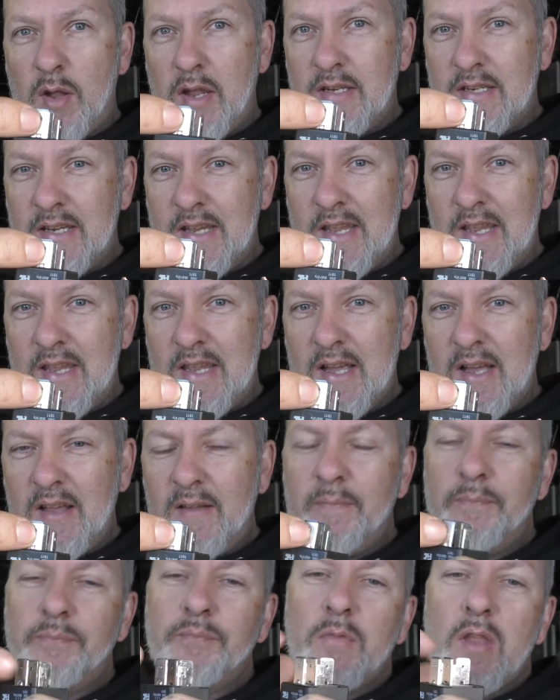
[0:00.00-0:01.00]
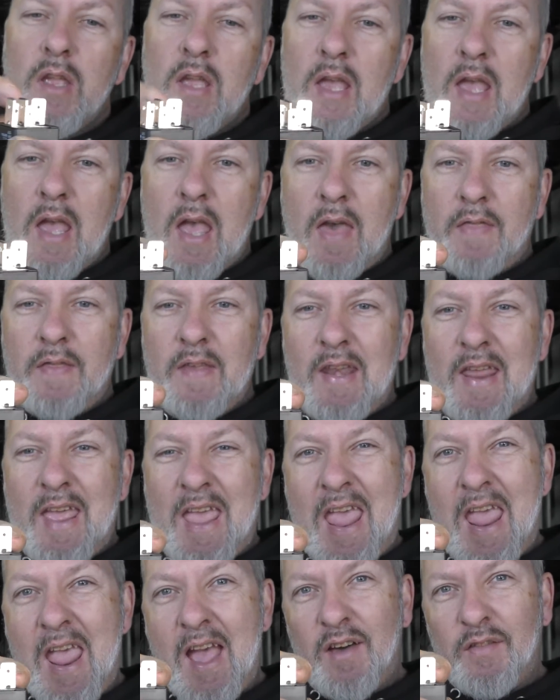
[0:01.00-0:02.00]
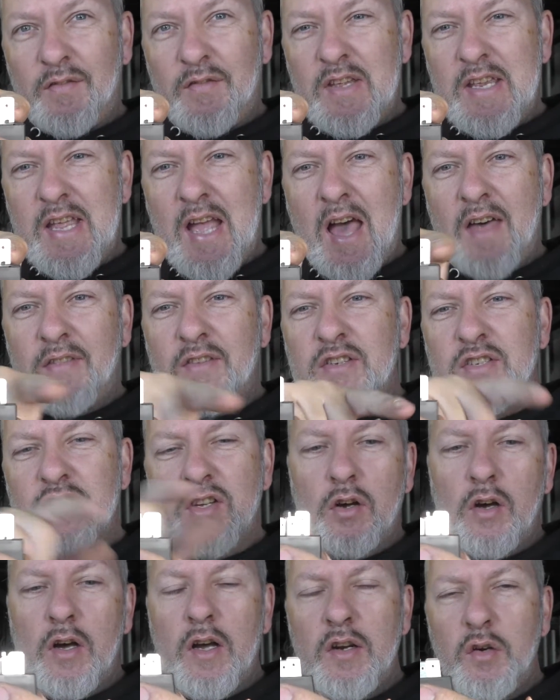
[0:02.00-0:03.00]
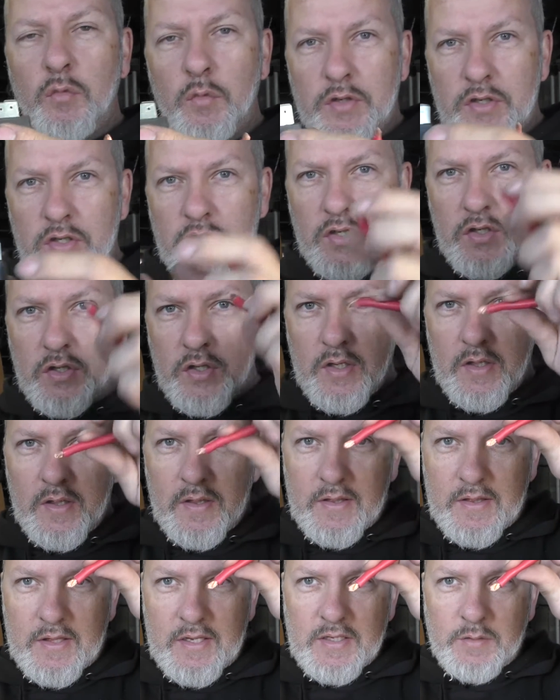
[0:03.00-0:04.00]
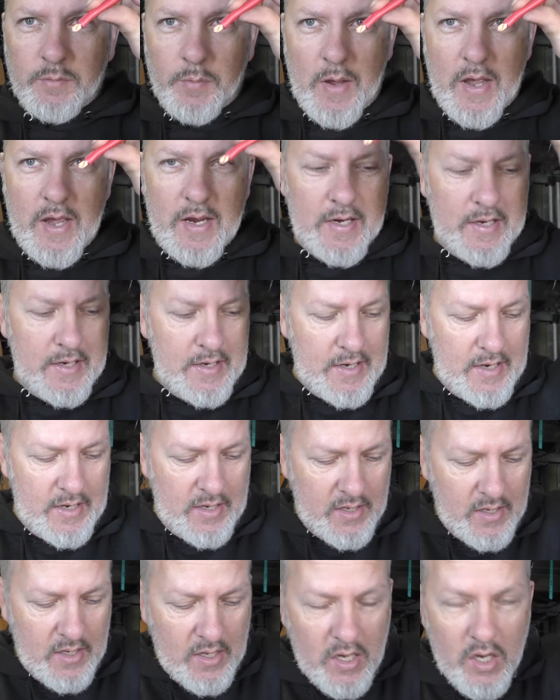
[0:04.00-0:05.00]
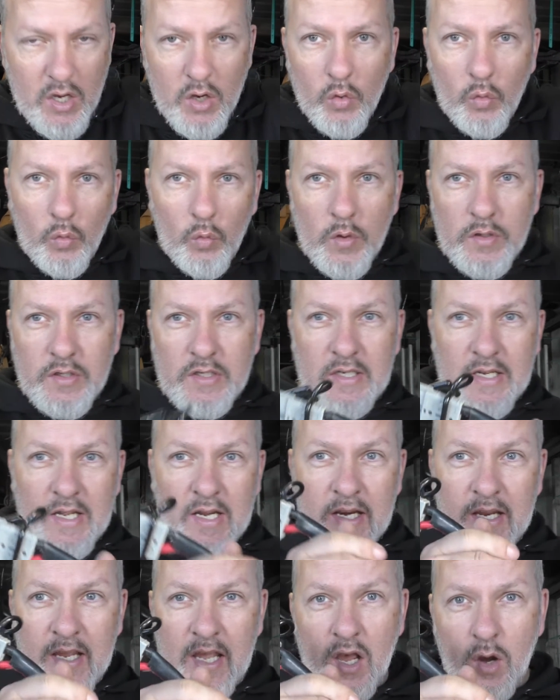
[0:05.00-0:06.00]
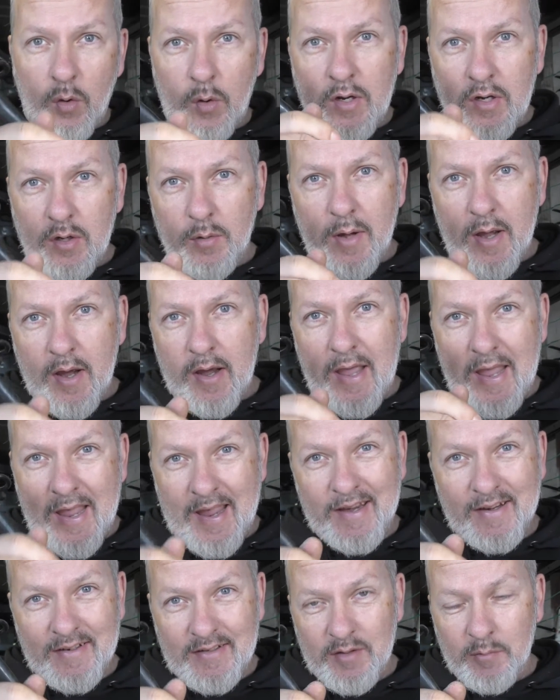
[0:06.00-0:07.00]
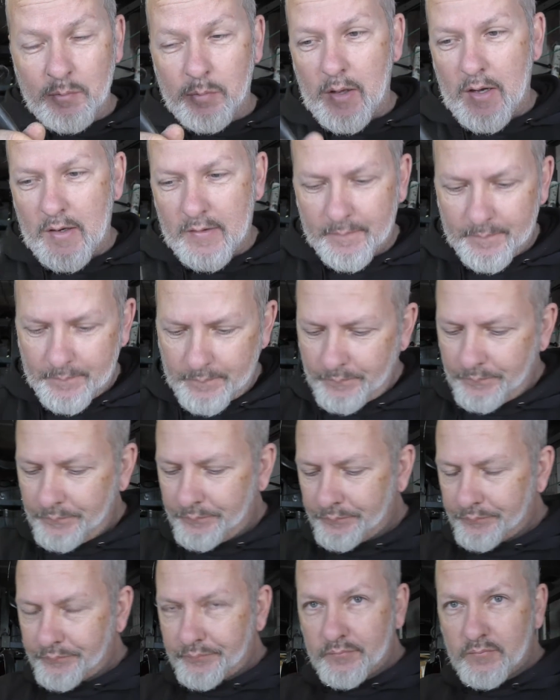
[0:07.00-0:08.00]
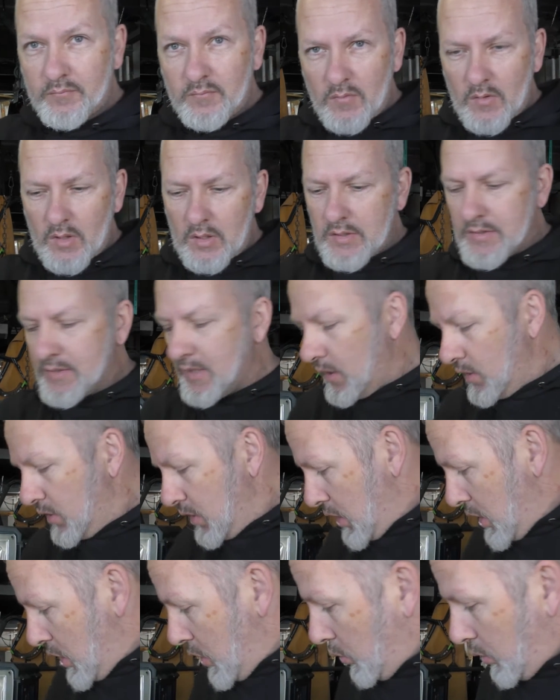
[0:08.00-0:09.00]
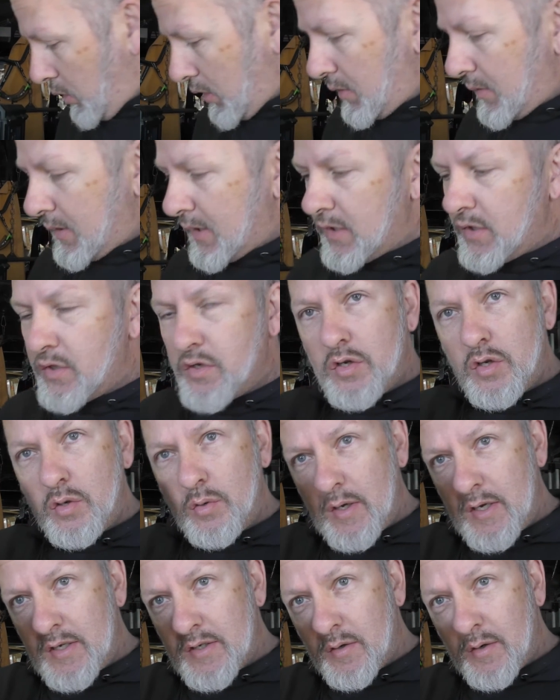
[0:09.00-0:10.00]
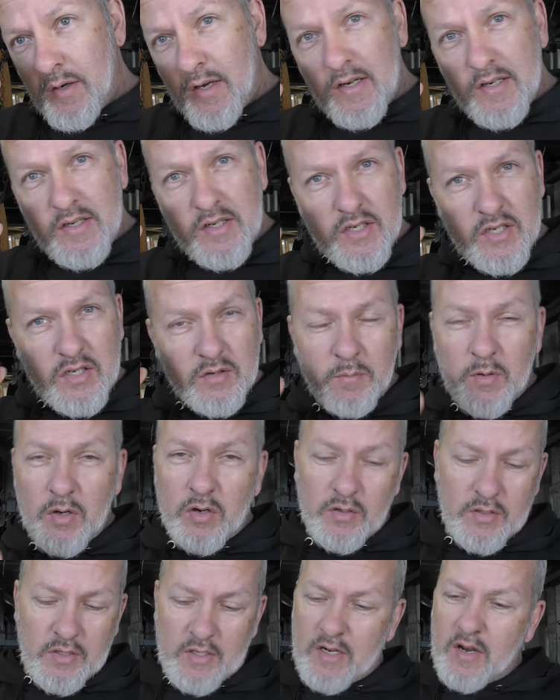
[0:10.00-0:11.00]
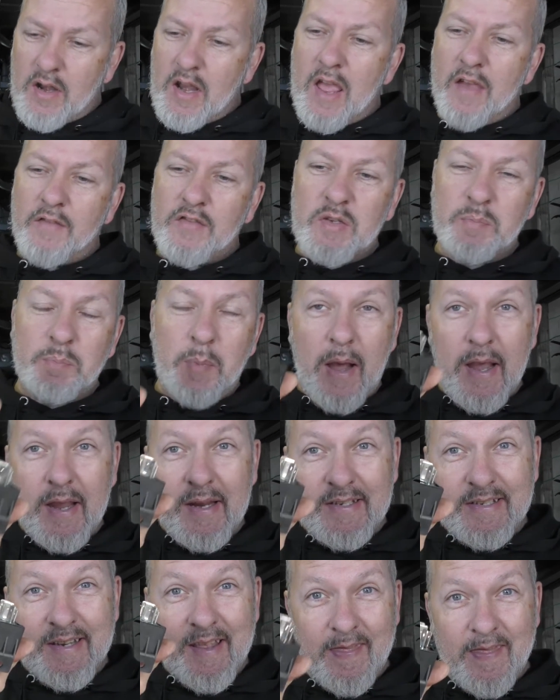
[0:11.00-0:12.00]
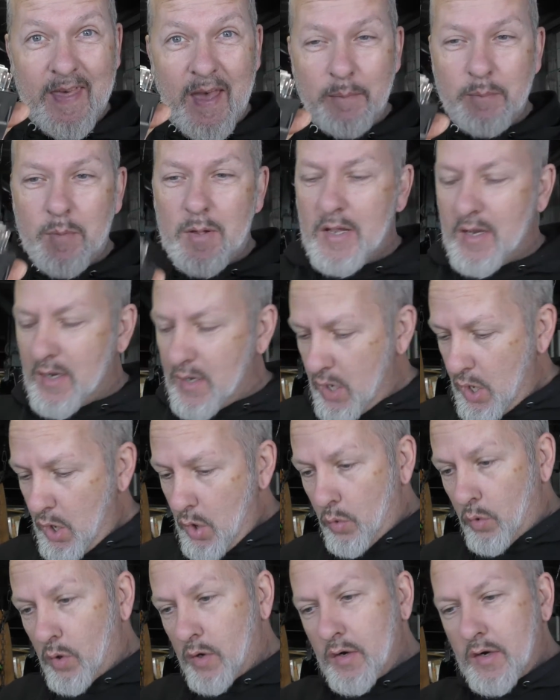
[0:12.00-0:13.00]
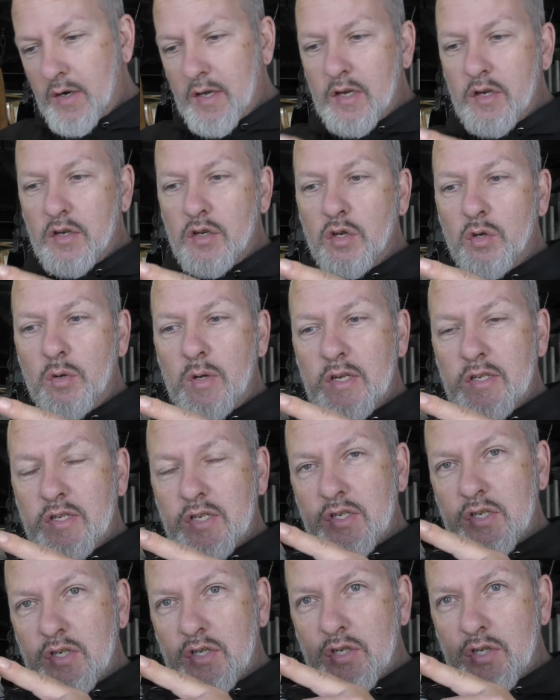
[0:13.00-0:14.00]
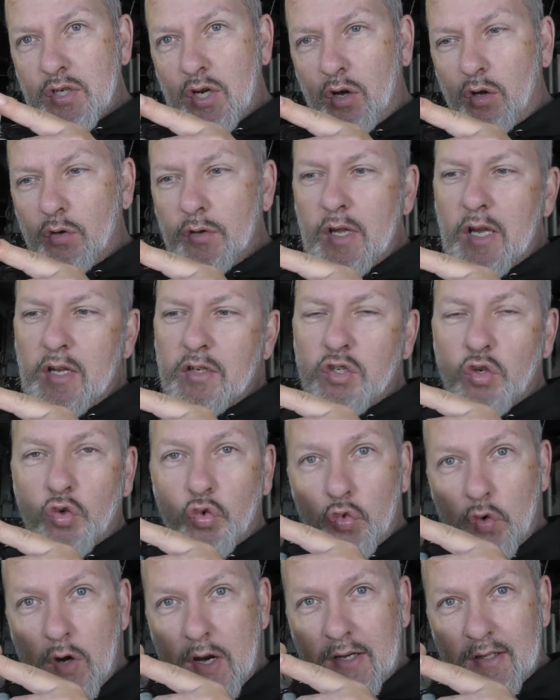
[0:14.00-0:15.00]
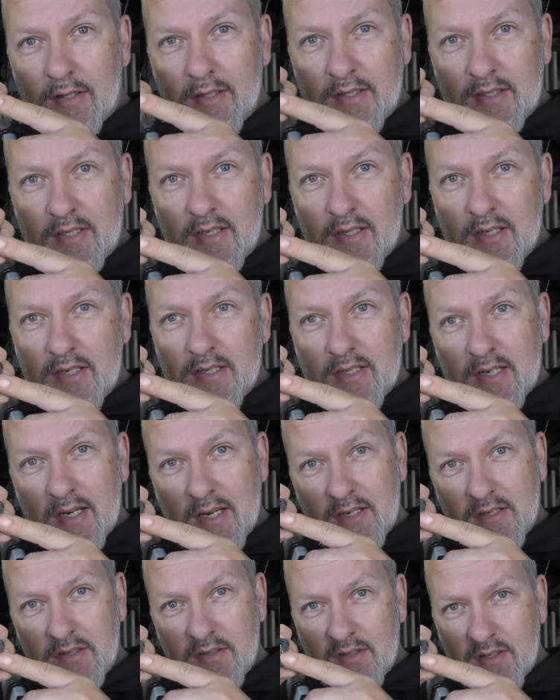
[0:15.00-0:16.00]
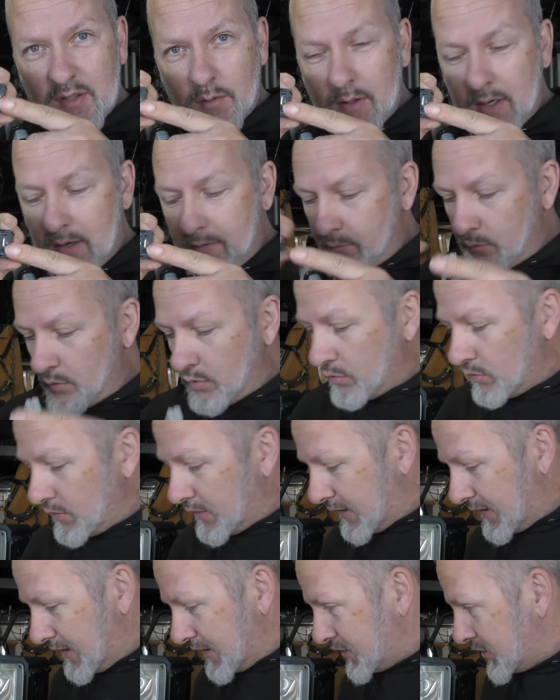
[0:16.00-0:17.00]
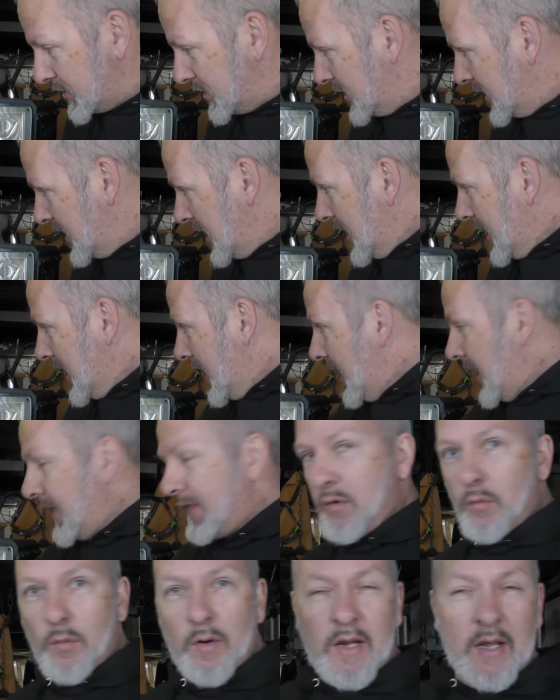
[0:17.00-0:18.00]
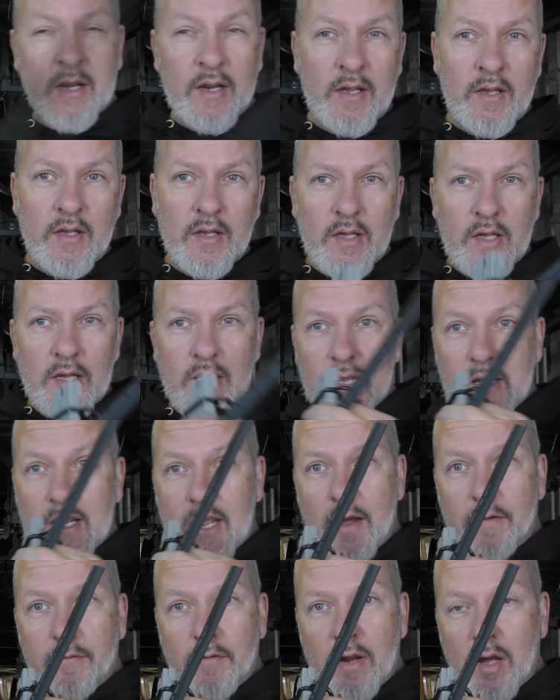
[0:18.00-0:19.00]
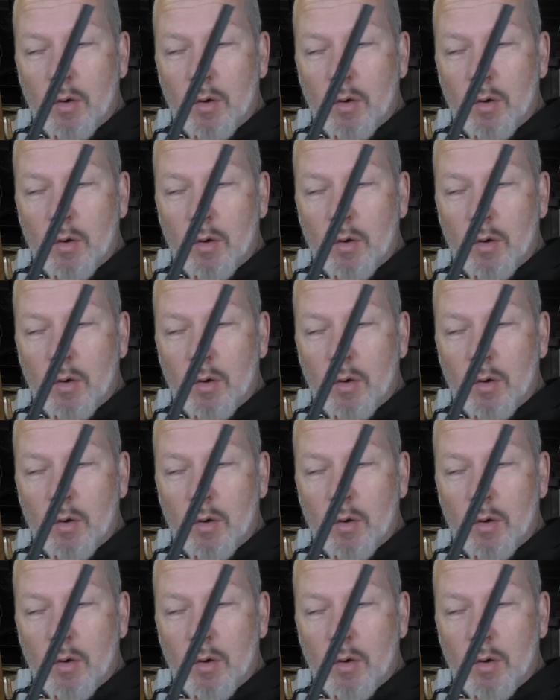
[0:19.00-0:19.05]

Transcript: into here, and then out the other side, which is this part here, which is going to go into our Anderson plug. So what I'm going to do is I'm going to just, because I don't have spades that big, what I'm going to do is just solder directly to these connections. So we're going to have a real good connection, and then we're going to cover it